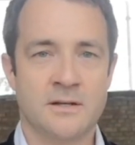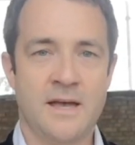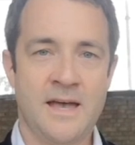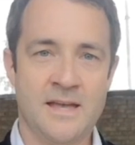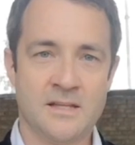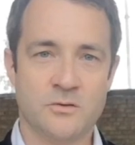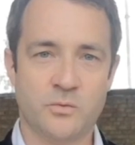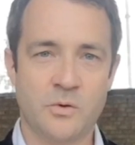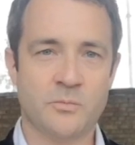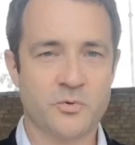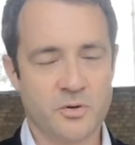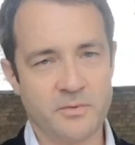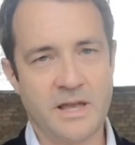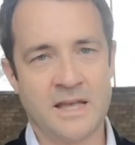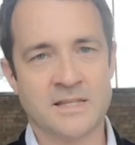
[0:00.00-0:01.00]
and we'll
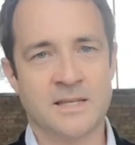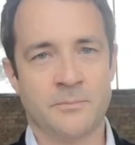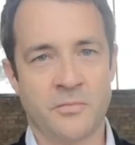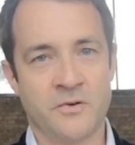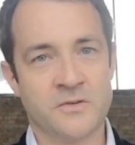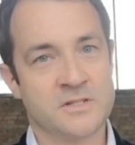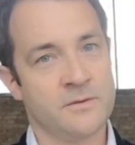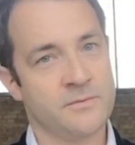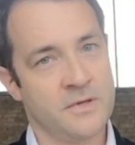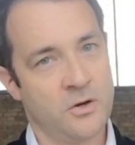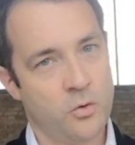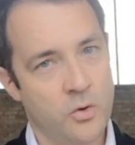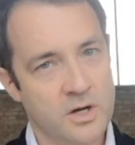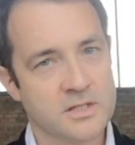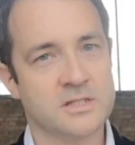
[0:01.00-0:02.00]
probably end up with something
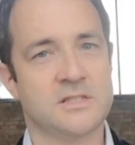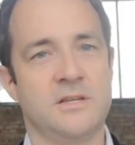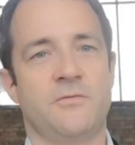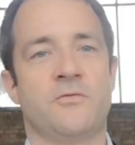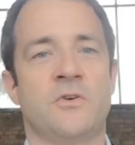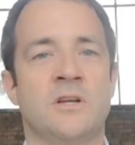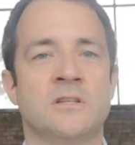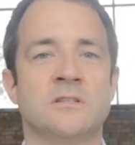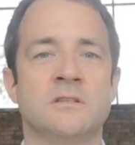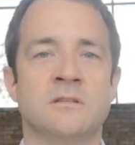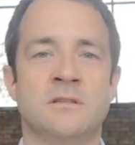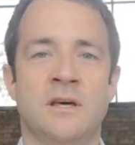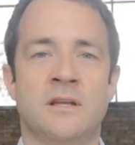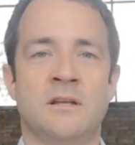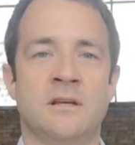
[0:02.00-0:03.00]
quite different
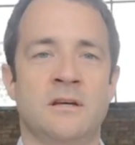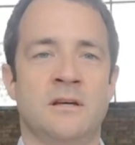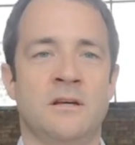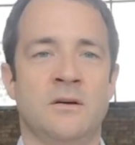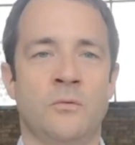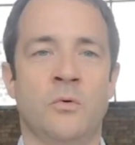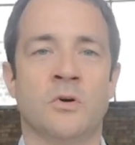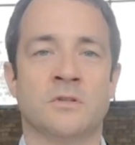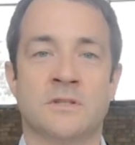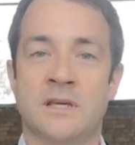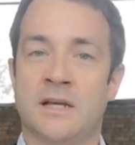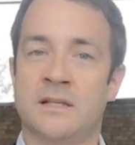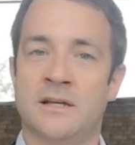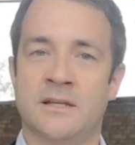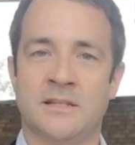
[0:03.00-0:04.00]
than what the
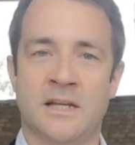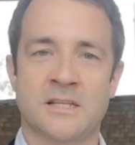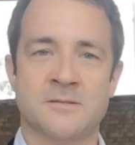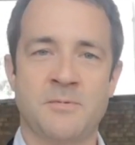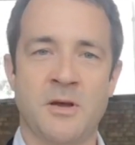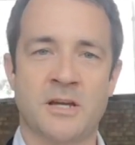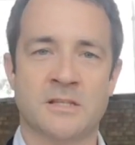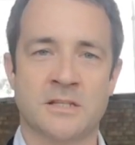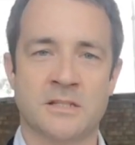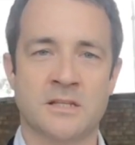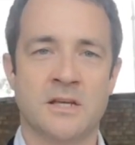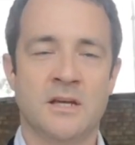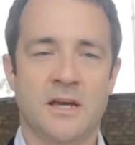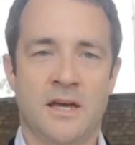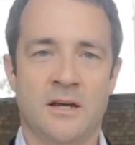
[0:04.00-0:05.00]
client expected,
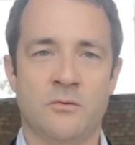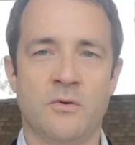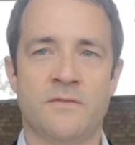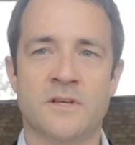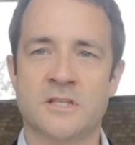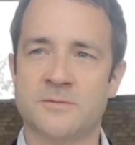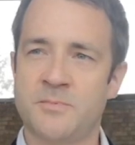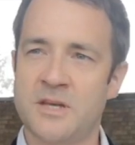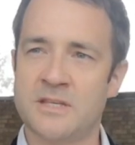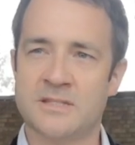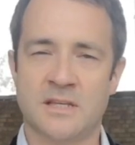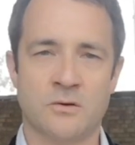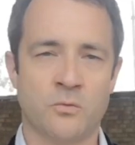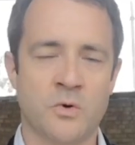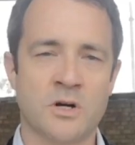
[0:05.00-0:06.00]
with a space
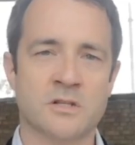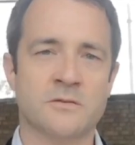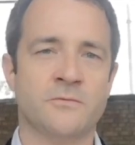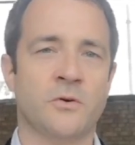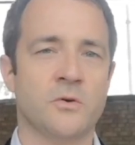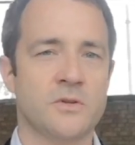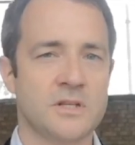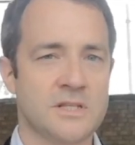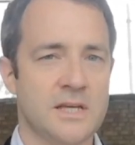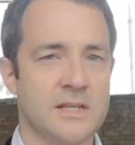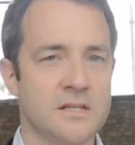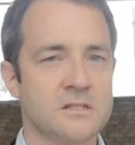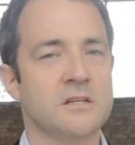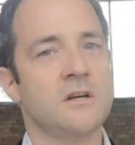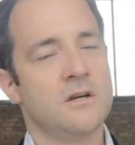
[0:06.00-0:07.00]
that works for the
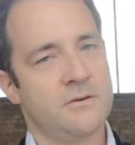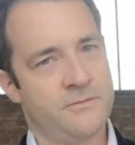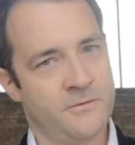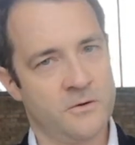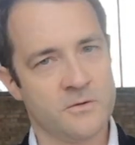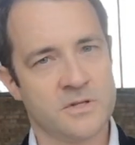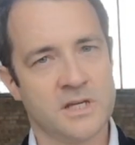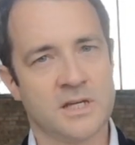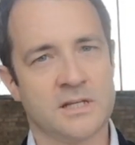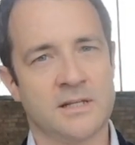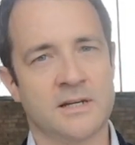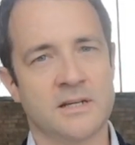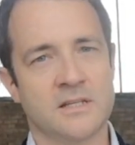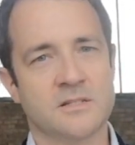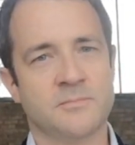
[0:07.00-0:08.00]
tenants, for the
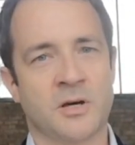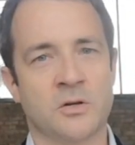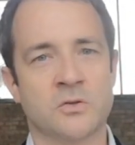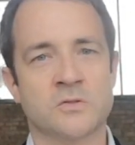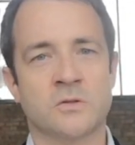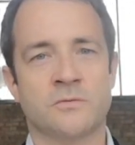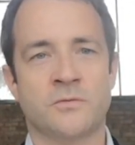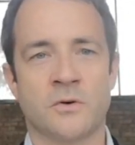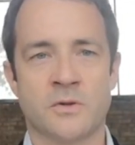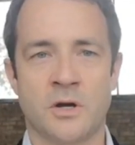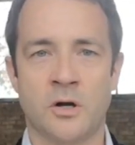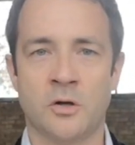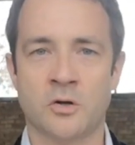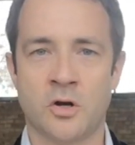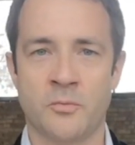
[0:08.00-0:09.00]
client, but also for the
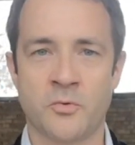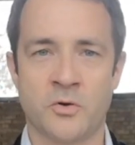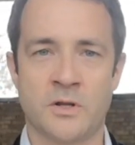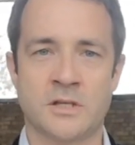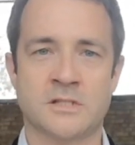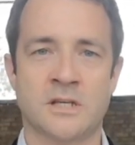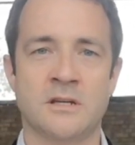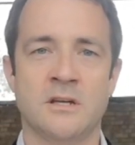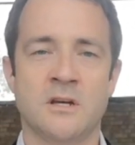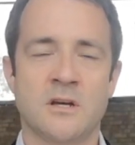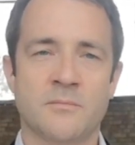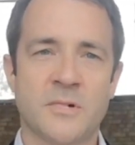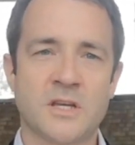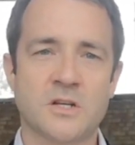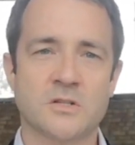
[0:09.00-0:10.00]
whole community.
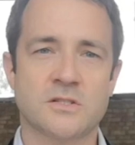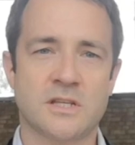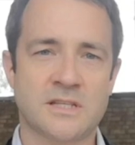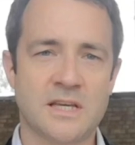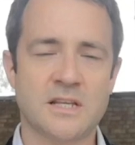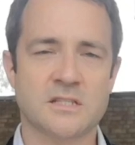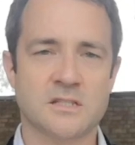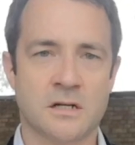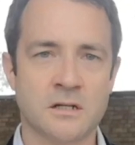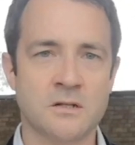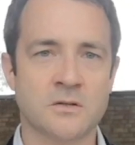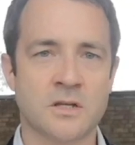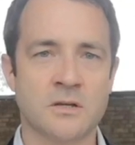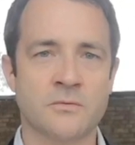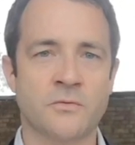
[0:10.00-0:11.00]
Because the tenants are
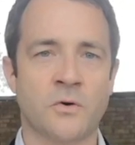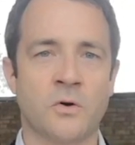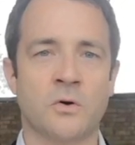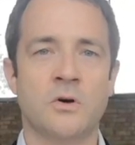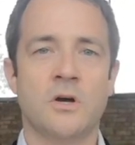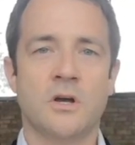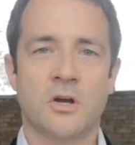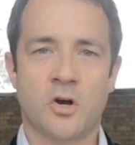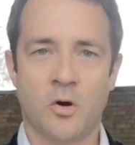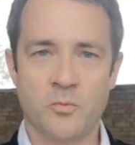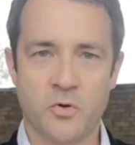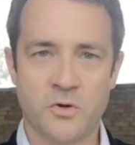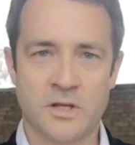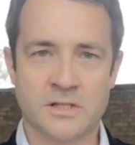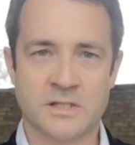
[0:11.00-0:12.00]
looking for
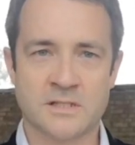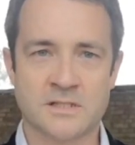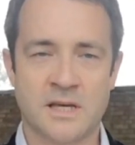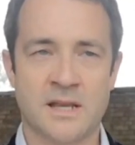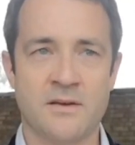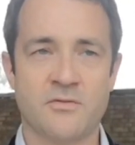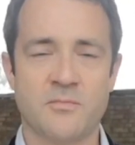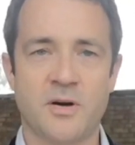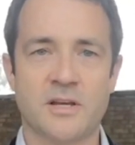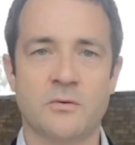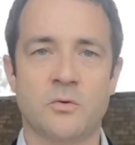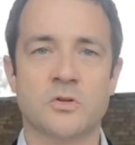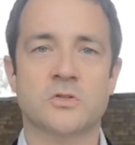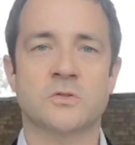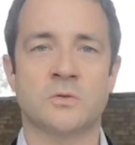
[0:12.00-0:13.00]
communities and everybody
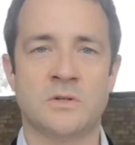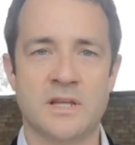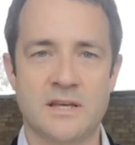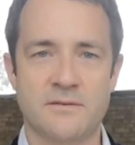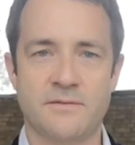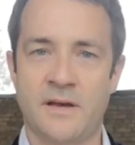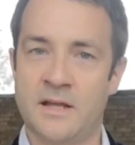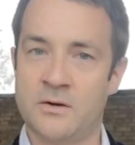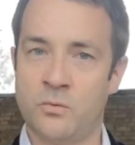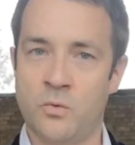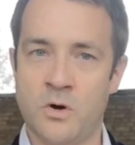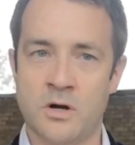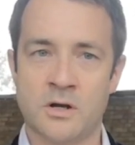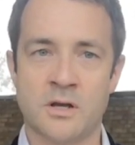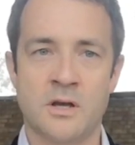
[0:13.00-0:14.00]
wants to live and
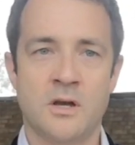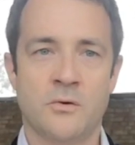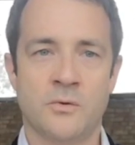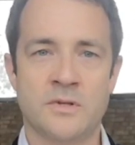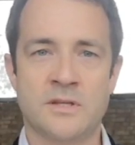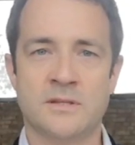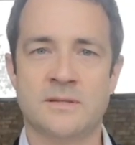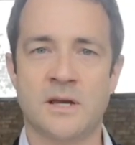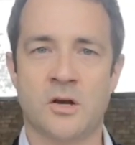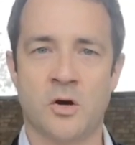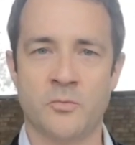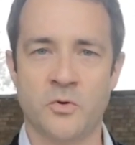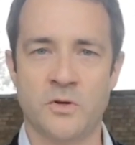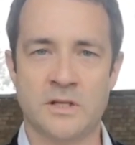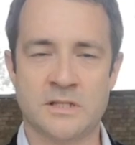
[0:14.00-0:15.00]
work within the
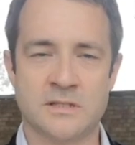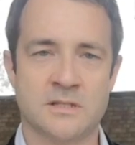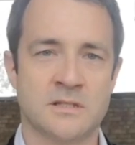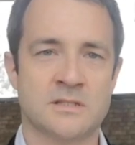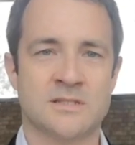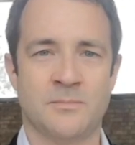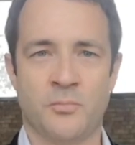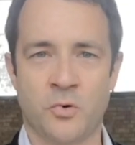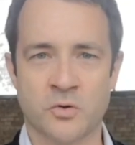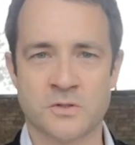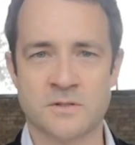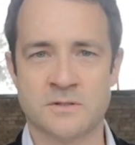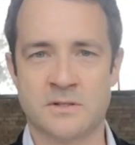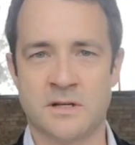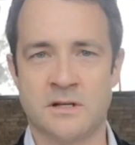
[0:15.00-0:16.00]
community that
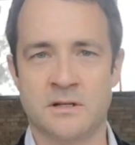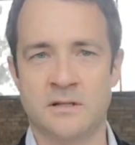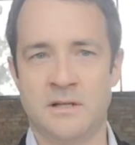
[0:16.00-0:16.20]
supports their